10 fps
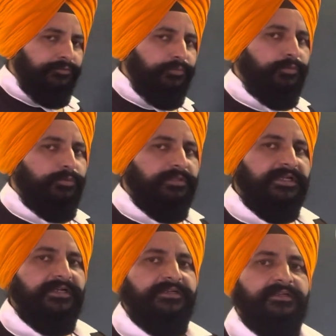you know
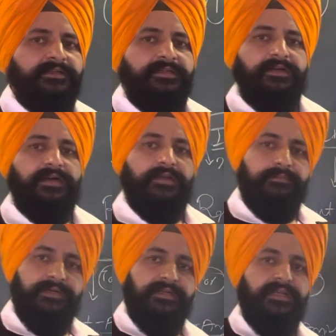that
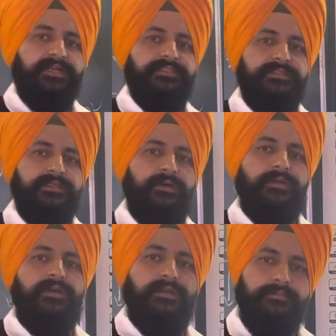herbal drugs
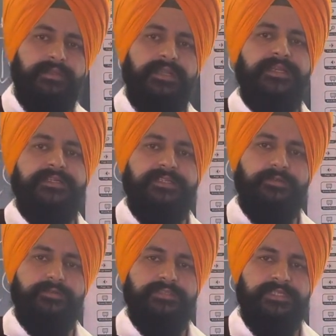or herbal
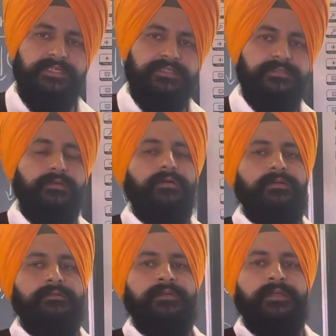antioxidants
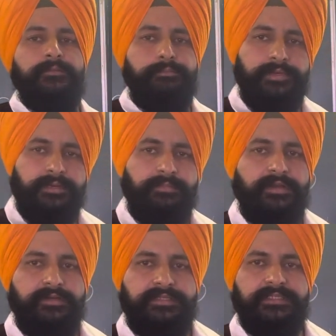or
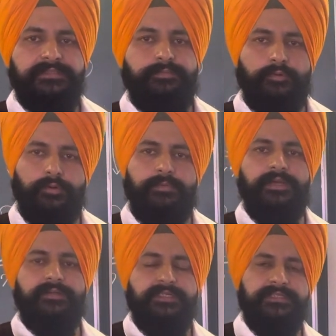prebiotics,
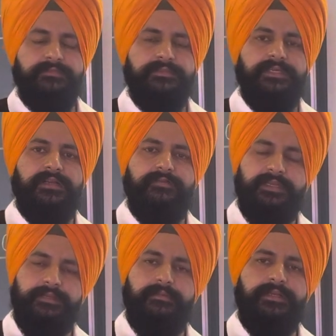probiotics which are
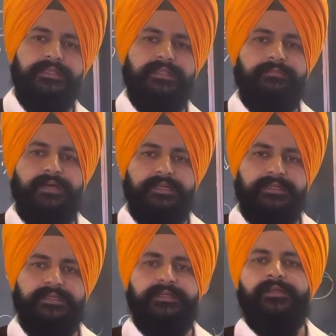available in the
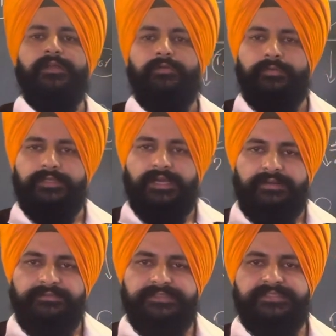market, we
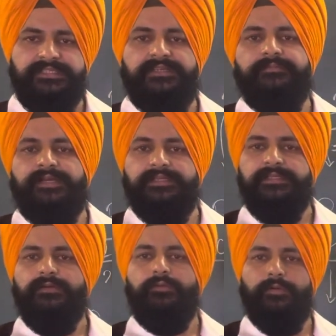always take by
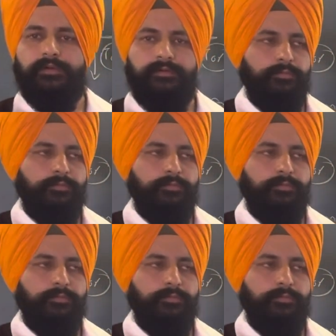the oral